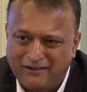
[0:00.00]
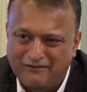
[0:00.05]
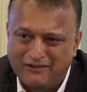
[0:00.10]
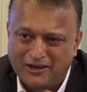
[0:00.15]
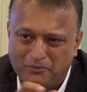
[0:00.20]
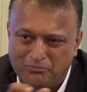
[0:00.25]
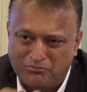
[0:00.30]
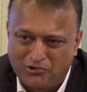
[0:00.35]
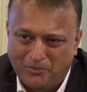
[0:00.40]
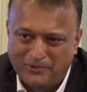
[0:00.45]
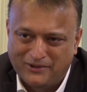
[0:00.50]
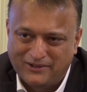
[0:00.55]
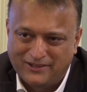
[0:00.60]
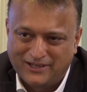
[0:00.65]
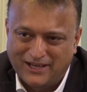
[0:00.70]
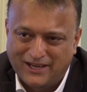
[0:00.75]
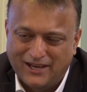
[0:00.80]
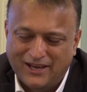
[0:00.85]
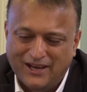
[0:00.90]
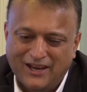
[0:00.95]
period
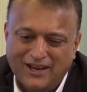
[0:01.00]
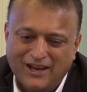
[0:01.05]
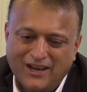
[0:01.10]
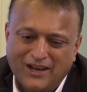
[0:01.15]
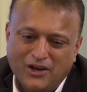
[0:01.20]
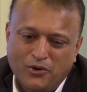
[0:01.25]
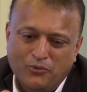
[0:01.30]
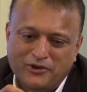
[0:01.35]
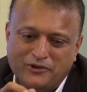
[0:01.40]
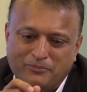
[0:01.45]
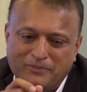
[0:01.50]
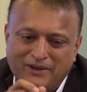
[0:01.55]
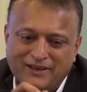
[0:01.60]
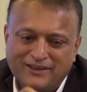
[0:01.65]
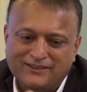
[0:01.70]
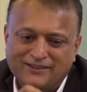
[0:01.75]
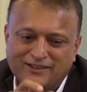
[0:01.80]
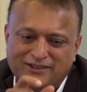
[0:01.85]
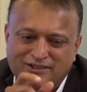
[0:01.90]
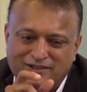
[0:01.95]
property, which
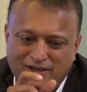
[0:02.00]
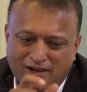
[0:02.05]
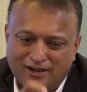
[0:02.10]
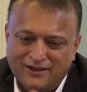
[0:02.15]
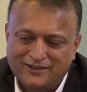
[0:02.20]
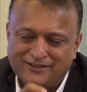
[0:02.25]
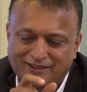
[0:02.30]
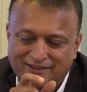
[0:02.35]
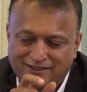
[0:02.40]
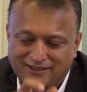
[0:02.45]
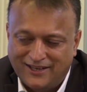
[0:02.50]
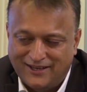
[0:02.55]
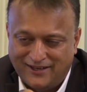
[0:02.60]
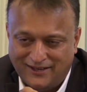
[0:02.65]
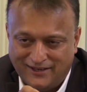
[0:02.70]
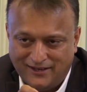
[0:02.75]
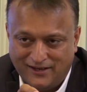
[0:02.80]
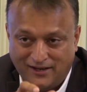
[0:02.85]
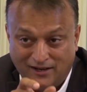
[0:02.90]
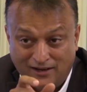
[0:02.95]
means the chances
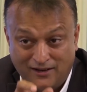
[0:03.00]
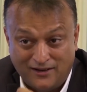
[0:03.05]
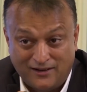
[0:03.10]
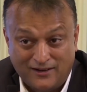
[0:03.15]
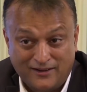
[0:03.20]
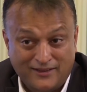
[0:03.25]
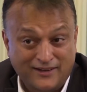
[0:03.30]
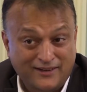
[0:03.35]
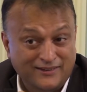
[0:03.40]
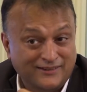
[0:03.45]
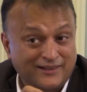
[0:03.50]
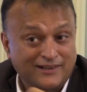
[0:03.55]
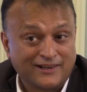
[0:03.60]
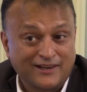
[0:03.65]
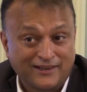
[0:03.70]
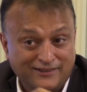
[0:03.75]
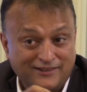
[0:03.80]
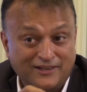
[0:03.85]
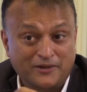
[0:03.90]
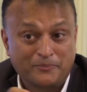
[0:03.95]
are that it's a
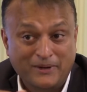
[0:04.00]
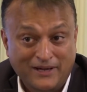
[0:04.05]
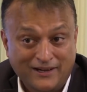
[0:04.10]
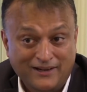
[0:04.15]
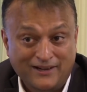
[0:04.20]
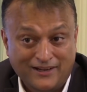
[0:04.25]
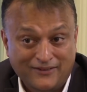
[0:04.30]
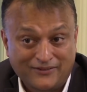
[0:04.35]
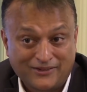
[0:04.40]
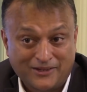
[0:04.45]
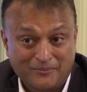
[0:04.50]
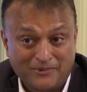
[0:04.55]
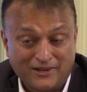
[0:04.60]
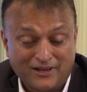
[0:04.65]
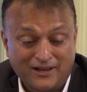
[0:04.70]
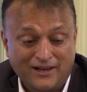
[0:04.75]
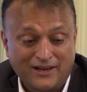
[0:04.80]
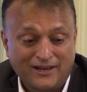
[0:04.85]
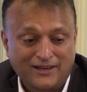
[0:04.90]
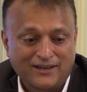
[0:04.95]
listed building of
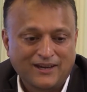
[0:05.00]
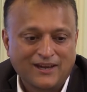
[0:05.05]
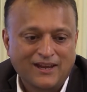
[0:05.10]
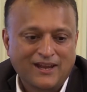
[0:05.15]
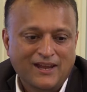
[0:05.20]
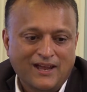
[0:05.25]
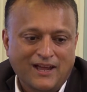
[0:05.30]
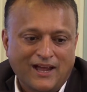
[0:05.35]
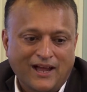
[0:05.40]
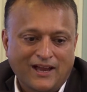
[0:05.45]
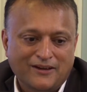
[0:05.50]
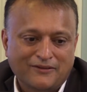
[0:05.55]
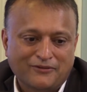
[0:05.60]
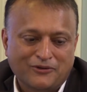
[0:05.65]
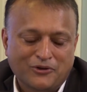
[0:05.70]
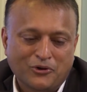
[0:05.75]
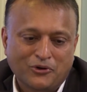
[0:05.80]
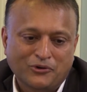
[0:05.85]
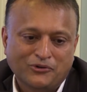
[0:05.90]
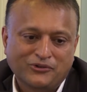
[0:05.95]
some kind. And
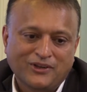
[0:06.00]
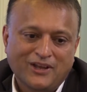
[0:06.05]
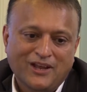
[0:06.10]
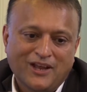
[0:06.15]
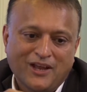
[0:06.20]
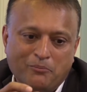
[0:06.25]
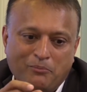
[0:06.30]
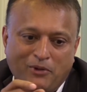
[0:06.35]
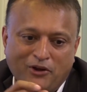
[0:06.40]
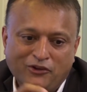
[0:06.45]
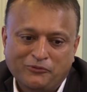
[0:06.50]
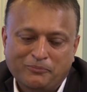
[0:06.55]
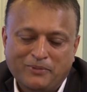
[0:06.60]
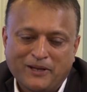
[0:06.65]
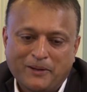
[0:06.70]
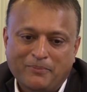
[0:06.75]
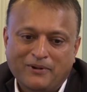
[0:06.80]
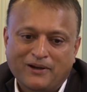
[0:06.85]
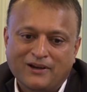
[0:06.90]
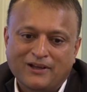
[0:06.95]
of course,
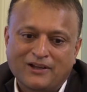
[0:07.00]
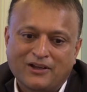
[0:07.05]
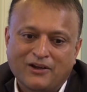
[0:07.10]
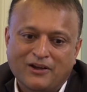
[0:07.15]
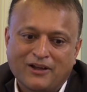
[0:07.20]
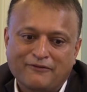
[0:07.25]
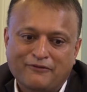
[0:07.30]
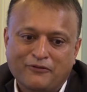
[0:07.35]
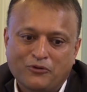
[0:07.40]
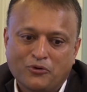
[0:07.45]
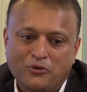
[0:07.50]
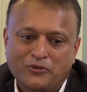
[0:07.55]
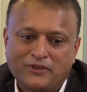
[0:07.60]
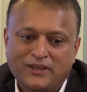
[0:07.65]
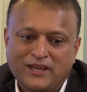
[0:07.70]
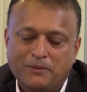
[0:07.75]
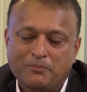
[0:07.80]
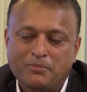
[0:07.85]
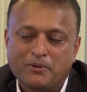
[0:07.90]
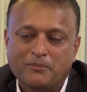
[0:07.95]
most people are going for
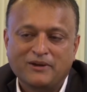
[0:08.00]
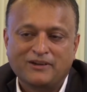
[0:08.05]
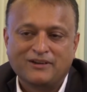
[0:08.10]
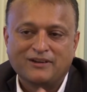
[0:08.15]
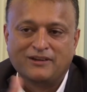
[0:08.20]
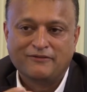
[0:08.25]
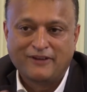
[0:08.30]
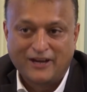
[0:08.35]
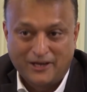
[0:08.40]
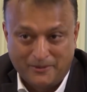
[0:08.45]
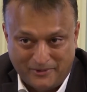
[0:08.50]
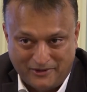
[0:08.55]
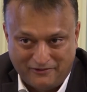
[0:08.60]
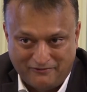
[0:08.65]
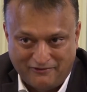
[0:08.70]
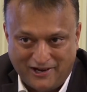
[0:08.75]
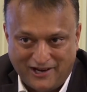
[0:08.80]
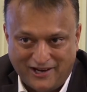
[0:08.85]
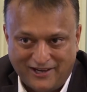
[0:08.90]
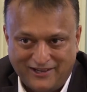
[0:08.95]
the permitted
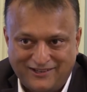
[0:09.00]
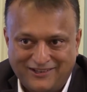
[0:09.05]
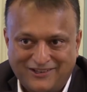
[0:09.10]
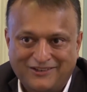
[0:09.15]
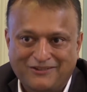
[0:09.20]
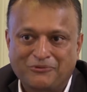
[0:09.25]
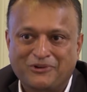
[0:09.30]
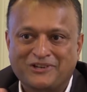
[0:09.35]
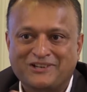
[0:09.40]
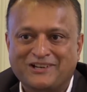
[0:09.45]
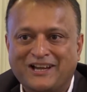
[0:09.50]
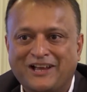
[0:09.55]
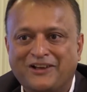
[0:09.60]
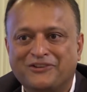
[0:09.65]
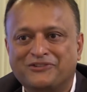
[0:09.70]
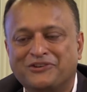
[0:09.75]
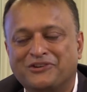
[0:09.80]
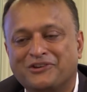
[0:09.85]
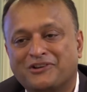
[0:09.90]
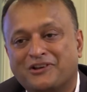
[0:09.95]
development right, which
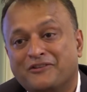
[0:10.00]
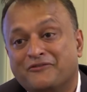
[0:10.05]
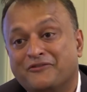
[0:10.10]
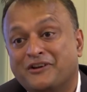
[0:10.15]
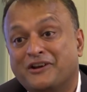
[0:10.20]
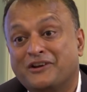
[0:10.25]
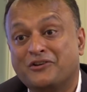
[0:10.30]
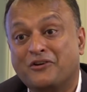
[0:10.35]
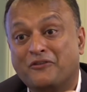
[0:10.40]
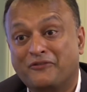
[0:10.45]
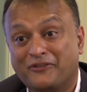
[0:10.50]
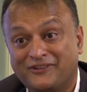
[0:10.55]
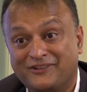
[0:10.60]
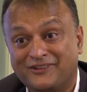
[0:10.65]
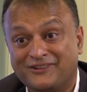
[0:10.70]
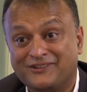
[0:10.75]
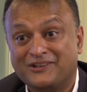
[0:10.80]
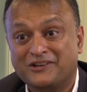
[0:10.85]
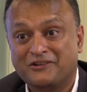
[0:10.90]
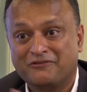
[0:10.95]
allows you to convert
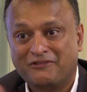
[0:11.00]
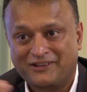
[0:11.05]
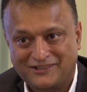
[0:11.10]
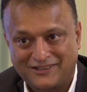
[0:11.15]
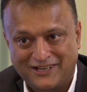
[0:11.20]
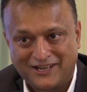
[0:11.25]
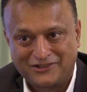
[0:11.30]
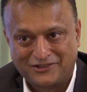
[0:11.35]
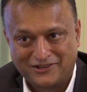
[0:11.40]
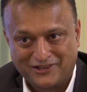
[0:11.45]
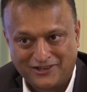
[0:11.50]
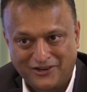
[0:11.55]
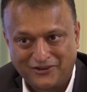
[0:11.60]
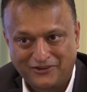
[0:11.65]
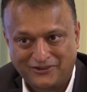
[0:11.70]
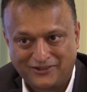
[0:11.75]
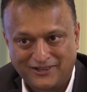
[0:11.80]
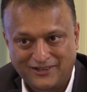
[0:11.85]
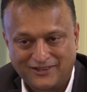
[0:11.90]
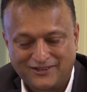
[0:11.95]
offices into residential
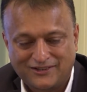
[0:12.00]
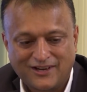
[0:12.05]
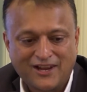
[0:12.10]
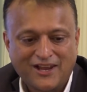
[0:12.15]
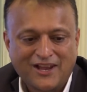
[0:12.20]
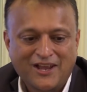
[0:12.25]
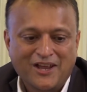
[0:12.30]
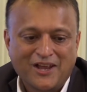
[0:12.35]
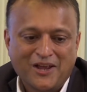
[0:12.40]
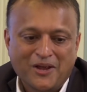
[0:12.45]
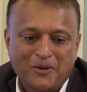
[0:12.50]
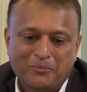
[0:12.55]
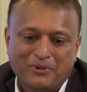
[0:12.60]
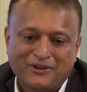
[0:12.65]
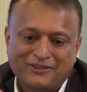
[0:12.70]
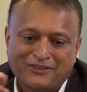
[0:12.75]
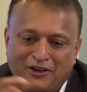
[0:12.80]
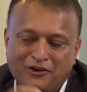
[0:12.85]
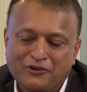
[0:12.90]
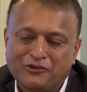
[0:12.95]
usage.
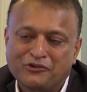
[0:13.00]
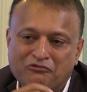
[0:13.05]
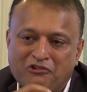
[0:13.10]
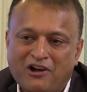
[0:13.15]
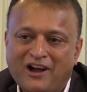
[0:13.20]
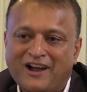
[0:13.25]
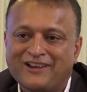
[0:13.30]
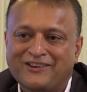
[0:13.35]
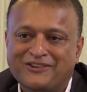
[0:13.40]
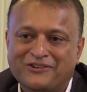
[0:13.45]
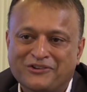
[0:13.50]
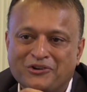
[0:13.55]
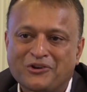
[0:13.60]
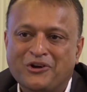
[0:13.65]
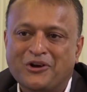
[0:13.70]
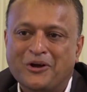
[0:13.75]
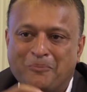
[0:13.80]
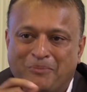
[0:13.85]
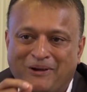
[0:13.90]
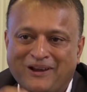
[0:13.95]
But those rights do
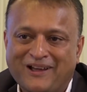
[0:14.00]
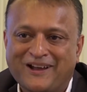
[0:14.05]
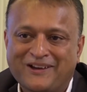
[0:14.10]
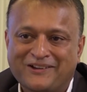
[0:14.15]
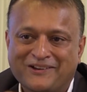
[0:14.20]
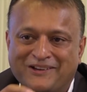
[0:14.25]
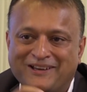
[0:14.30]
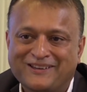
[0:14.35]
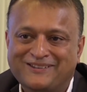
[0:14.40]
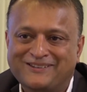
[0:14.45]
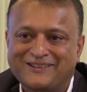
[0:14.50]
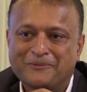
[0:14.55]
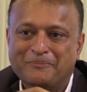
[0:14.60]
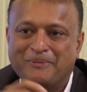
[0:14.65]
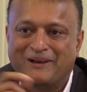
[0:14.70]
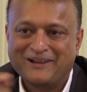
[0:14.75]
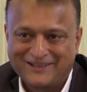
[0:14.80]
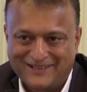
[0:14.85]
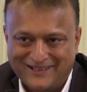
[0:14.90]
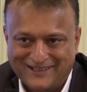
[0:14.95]
not apply to
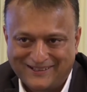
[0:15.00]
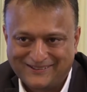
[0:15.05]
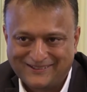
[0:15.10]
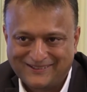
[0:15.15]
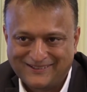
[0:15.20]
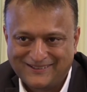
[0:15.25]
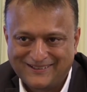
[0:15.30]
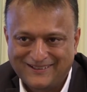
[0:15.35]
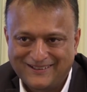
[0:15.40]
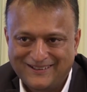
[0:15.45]
listed buildings.